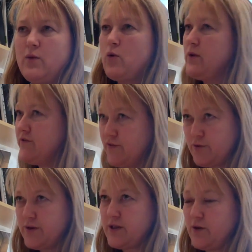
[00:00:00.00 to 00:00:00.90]
we're all in
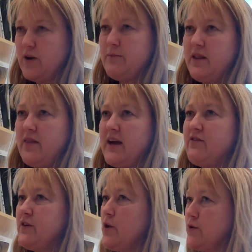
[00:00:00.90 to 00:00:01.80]
furious agreement and they
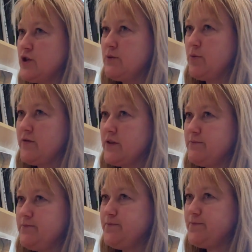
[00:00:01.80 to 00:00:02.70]
feel ownership of it.
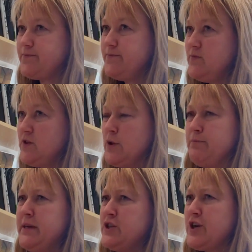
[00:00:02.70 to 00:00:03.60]
A
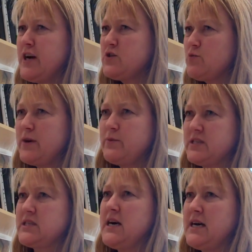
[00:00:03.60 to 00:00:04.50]
big change from where we
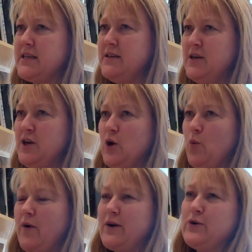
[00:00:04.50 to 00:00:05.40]
started,
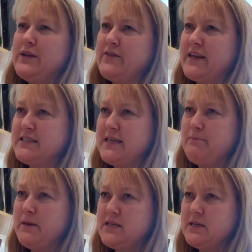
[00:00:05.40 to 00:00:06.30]
where I couldn't even get a
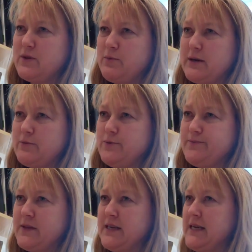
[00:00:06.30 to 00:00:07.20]
damn meeting with people.
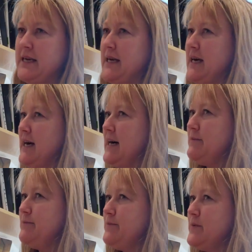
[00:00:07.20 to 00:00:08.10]

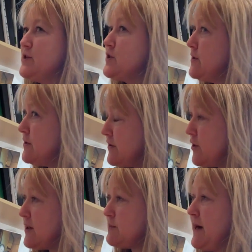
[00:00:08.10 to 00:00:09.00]
Yeah. So the
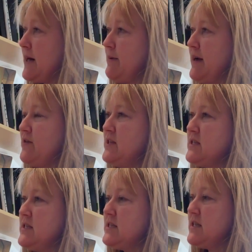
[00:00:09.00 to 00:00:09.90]
nice part about
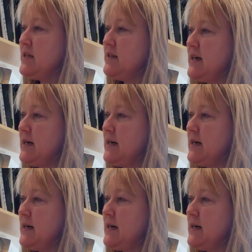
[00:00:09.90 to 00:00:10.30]
this is that